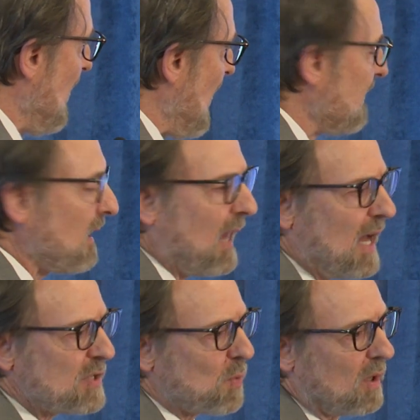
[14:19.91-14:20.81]
And the
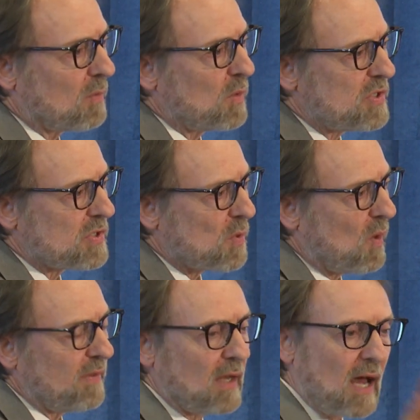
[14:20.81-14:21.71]
last one, which is the
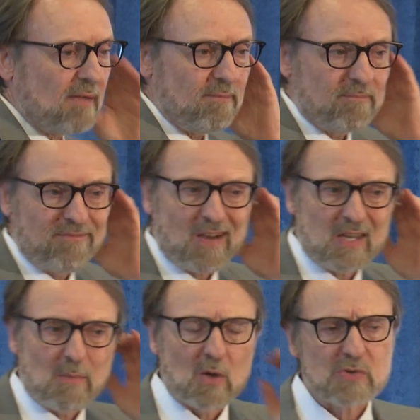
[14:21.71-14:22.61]
one that I
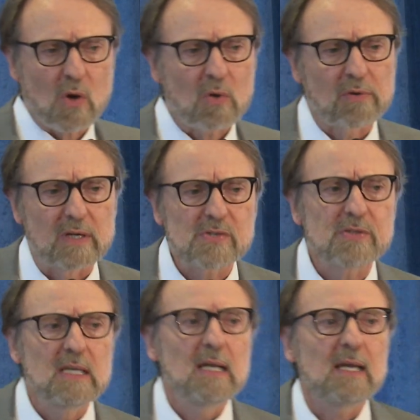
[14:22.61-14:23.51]
find the most onerous,
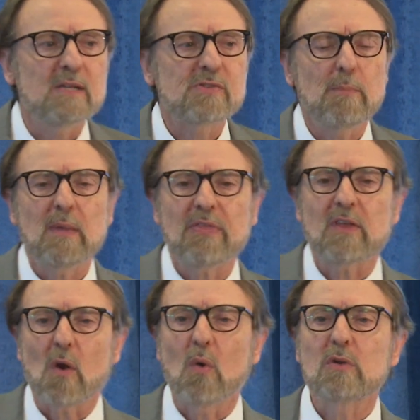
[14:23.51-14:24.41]
is the myth
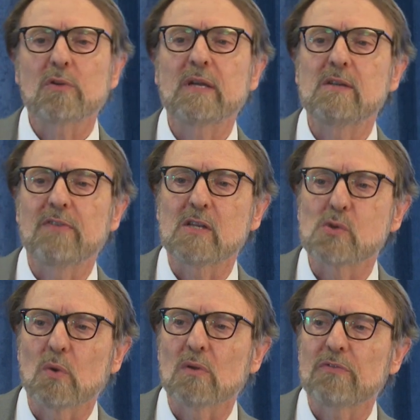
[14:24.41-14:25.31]
that older
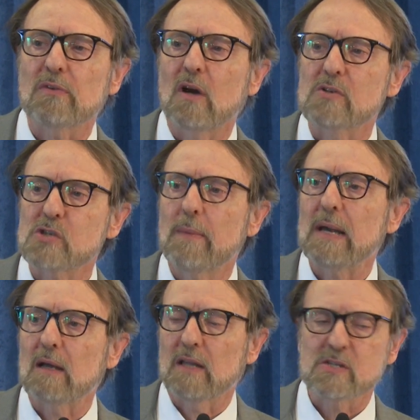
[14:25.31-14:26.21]
individuals are
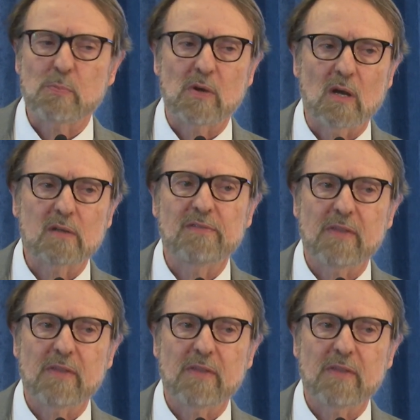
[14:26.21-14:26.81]
somehow less productive.